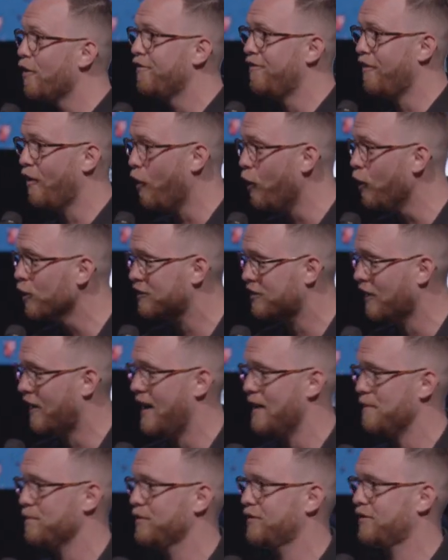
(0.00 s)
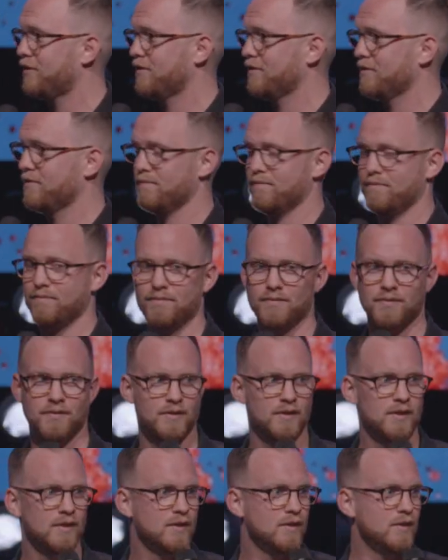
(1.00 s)
for all times.
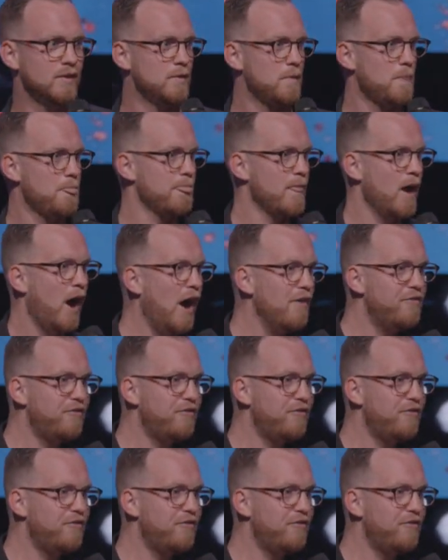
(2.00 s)
I